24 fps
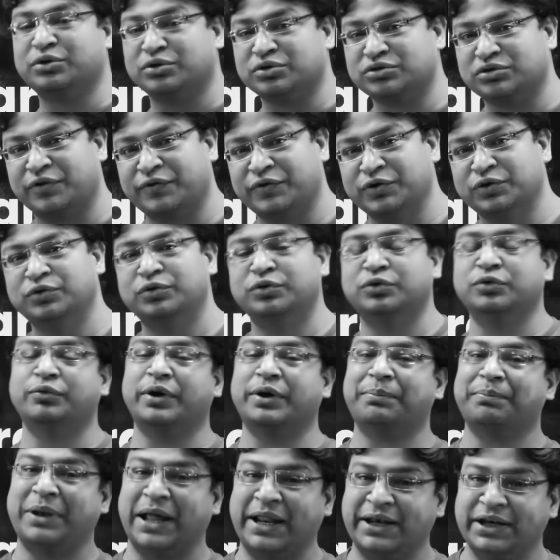Those of you who
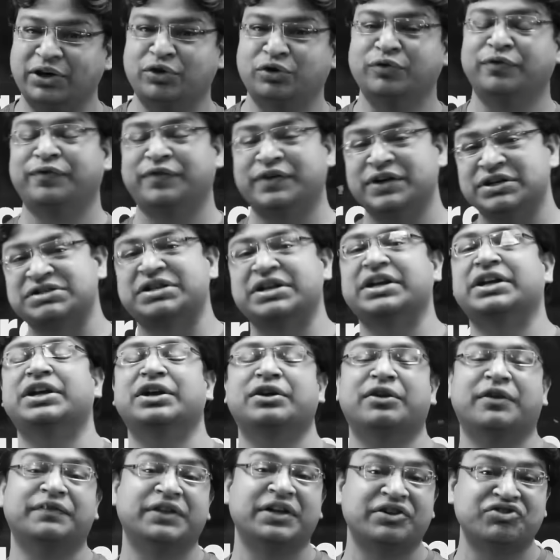were planning to first take
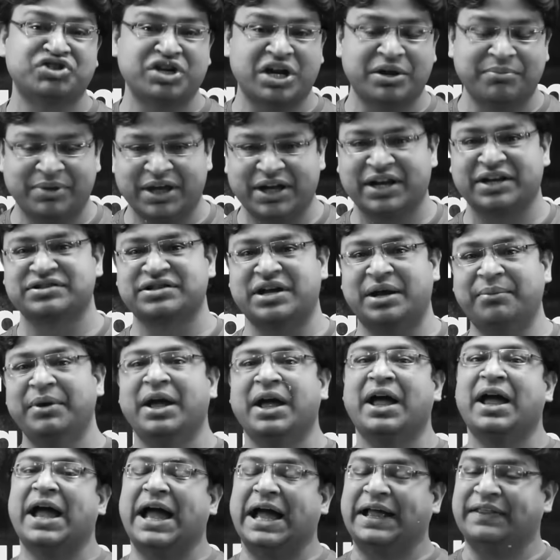care of their JEE main exam
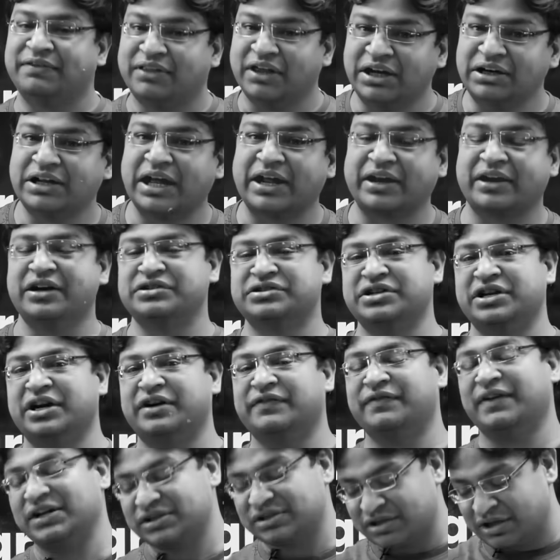and then target JEE
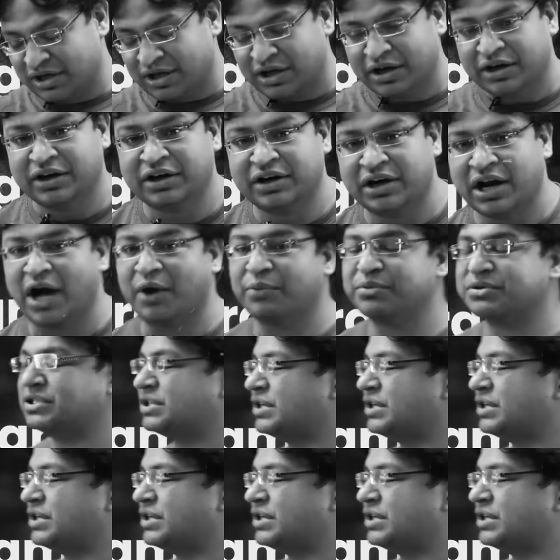Advanced, now is